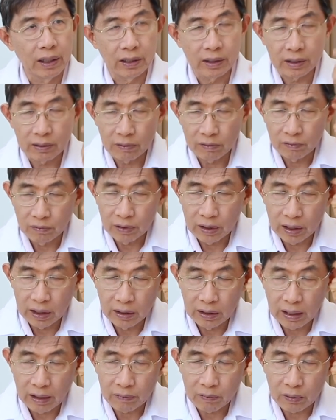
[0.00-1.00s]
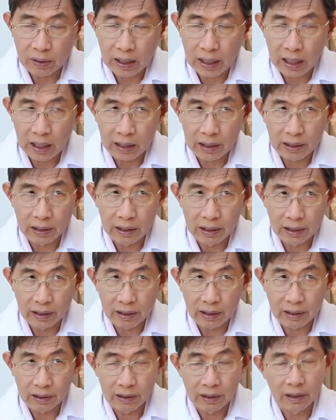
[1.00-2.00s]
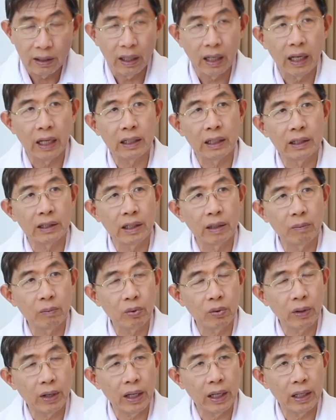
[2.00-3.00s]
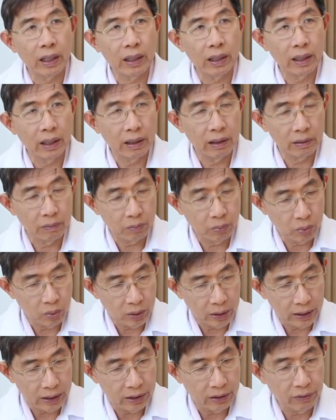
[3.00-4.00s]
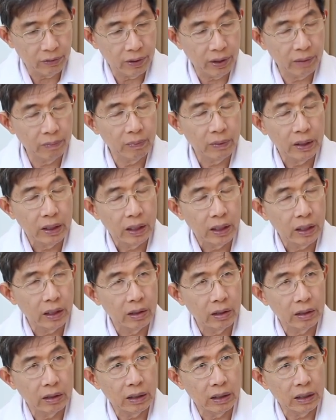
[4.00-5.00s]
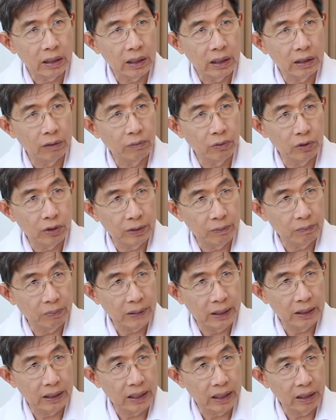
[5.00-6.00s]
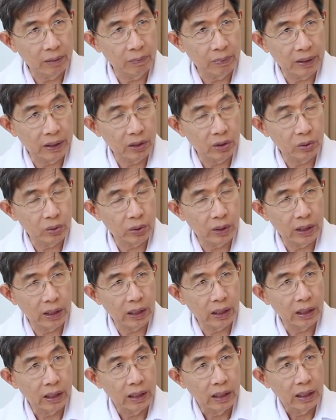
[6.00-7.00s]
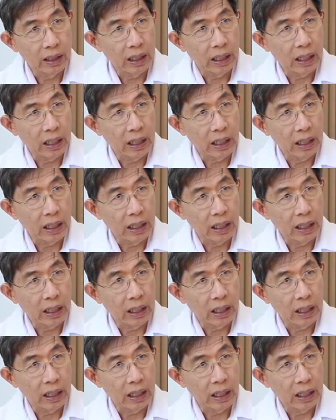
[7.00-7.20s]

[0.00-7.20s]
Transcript: Is we have to cut here at the temporal area and put it deep in. It would be deep into the